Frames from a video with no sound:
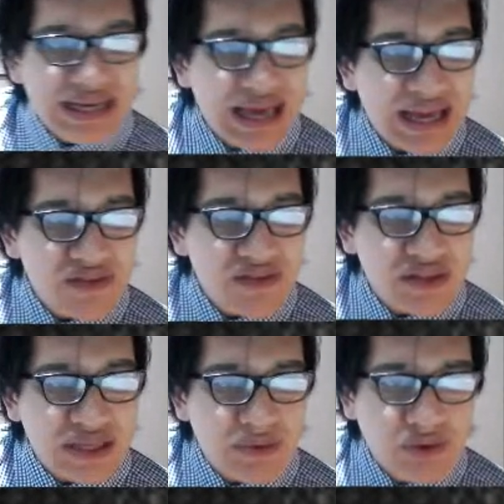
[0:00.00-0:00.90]
head of the
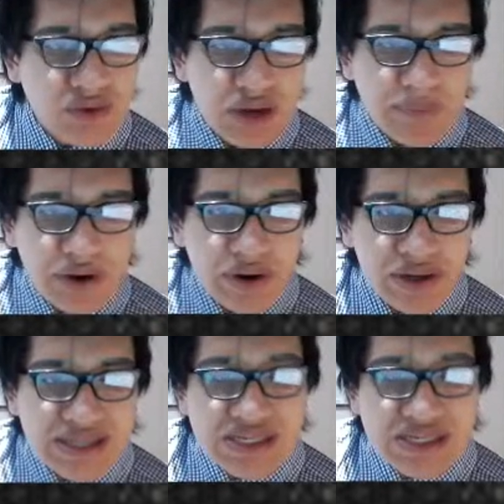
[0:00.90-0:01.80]
Democratic
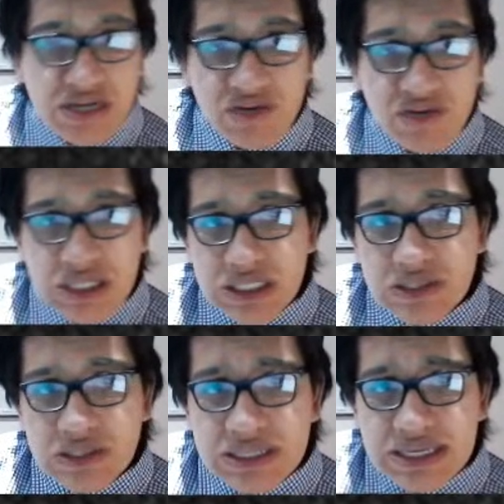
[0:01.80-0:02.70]
Party and served
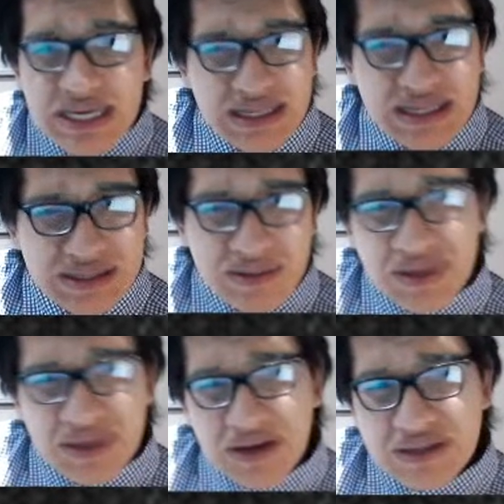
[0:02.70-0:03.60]
until
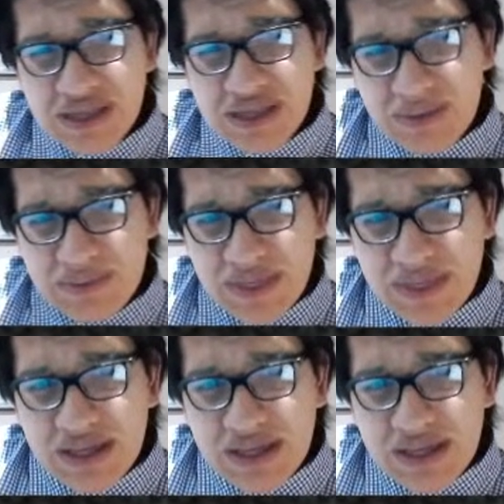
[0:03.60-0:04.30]
1837.